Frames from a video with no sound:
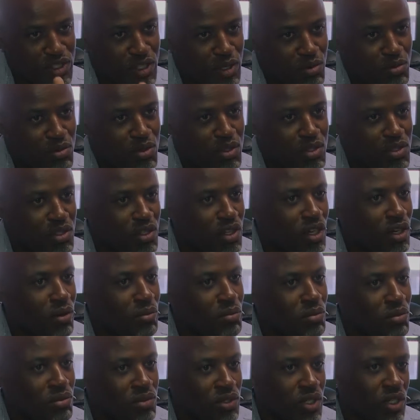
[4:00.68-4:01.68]
subject, they
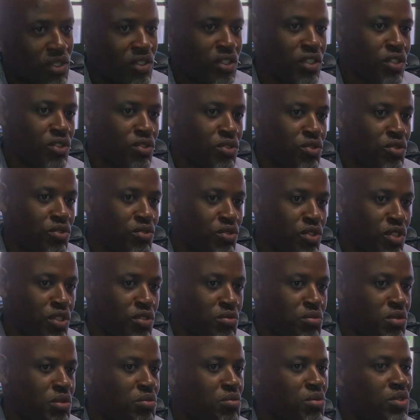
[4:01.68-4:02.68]
are charging
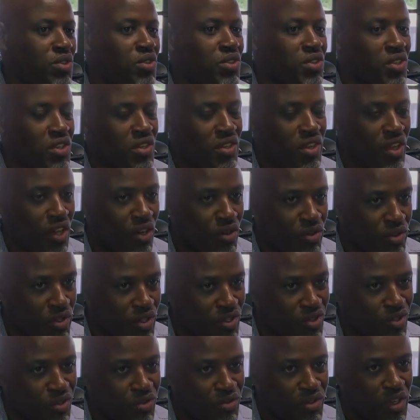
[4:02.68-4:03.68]
students maybe
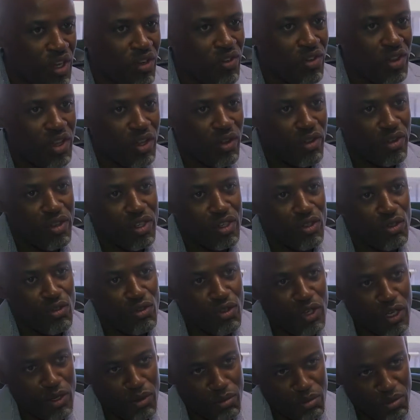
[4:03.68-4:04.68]
3,000 or 5,000
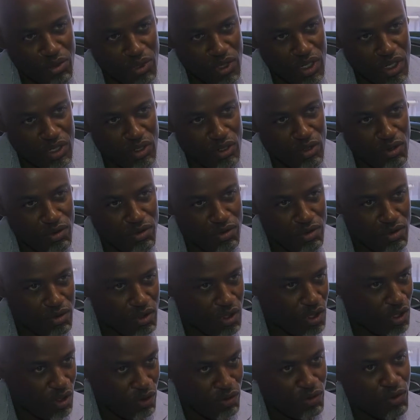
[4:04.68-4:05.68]
over a period
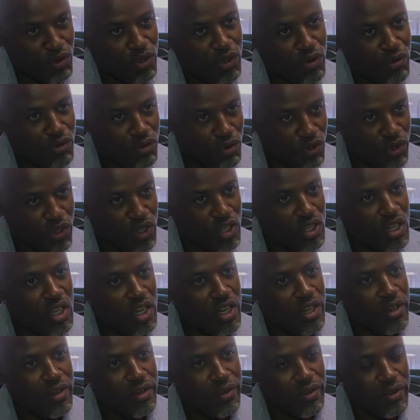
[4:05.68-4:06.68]
for the
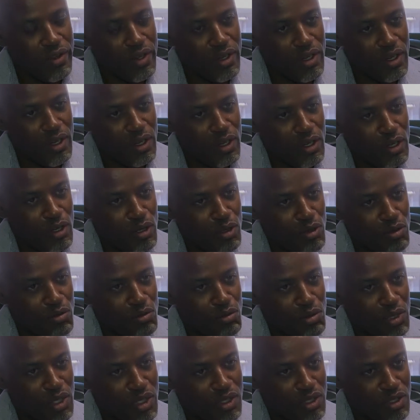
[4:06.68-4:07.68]
year.
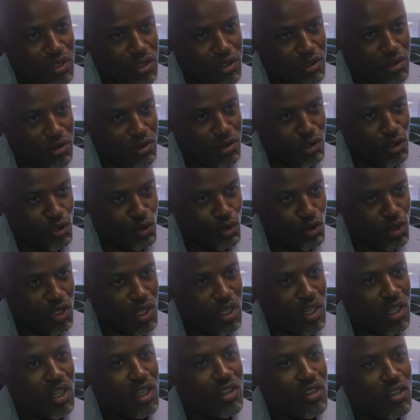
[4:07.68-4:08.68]
But
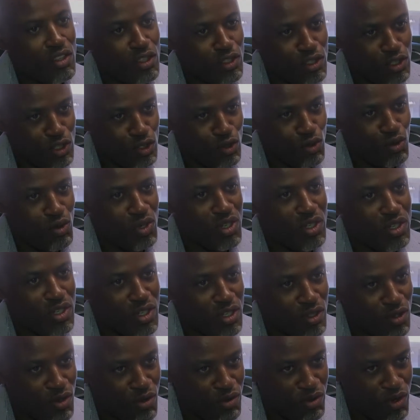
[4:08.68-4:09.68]
looking at the
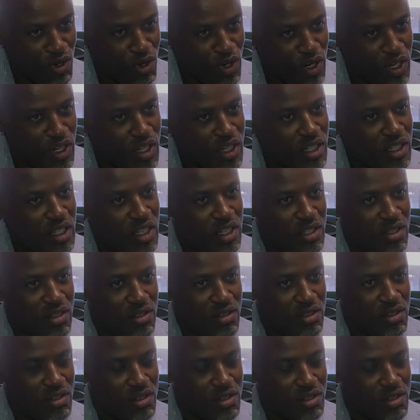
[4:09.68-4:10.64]
situation of our learners,